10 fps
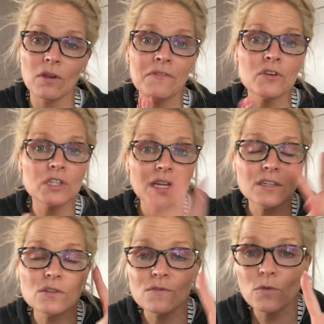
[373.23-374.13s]
If you're
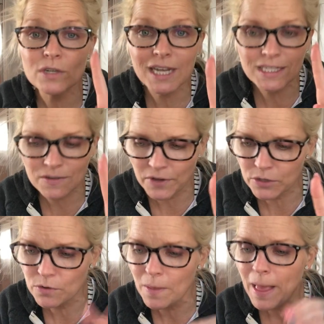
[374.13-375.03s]
sticking to the 4-text
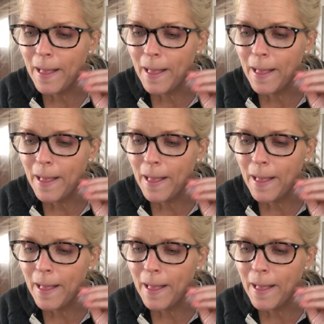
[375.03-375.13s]
funnel,